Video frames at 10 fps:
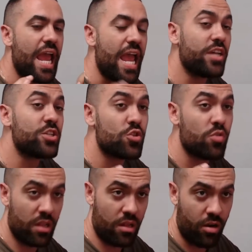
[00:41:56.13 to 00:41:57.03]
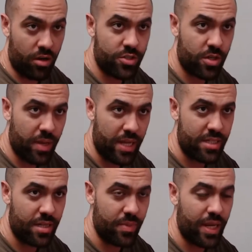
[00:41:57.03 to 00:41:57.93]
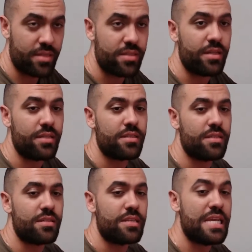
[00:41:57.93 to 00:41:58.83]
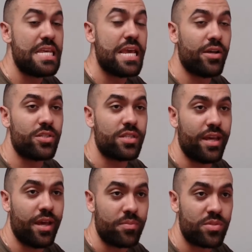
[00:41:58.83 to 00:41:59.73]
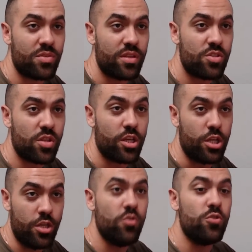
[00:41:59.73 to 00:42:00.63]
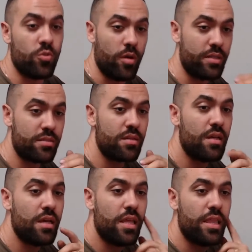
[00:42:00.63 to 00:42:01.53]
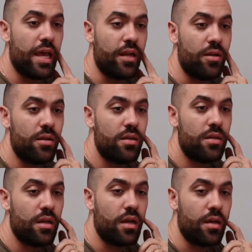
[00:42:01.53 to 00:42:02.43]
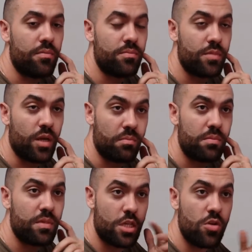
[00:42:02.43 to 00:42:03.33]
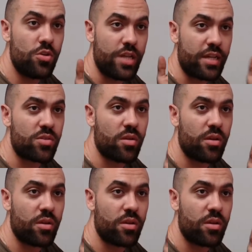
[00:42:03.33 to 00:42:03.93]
extra large capacity magazines. This is ELCM. So these are the huge ones that, huge extra